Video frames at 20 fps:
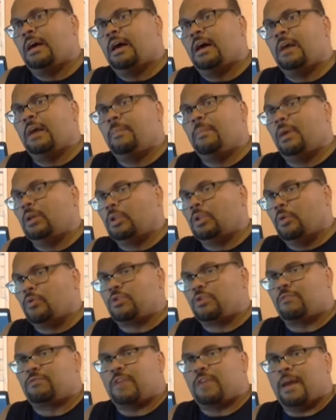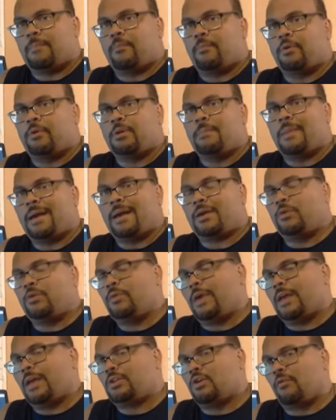elusive type running back who
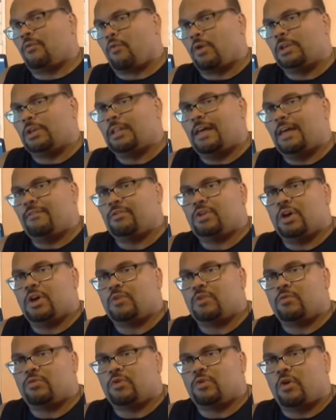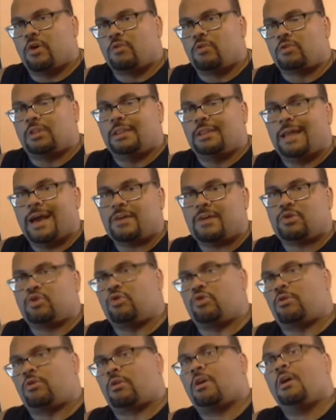gained over 1,100 yards last
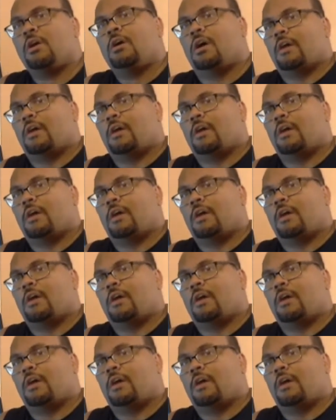year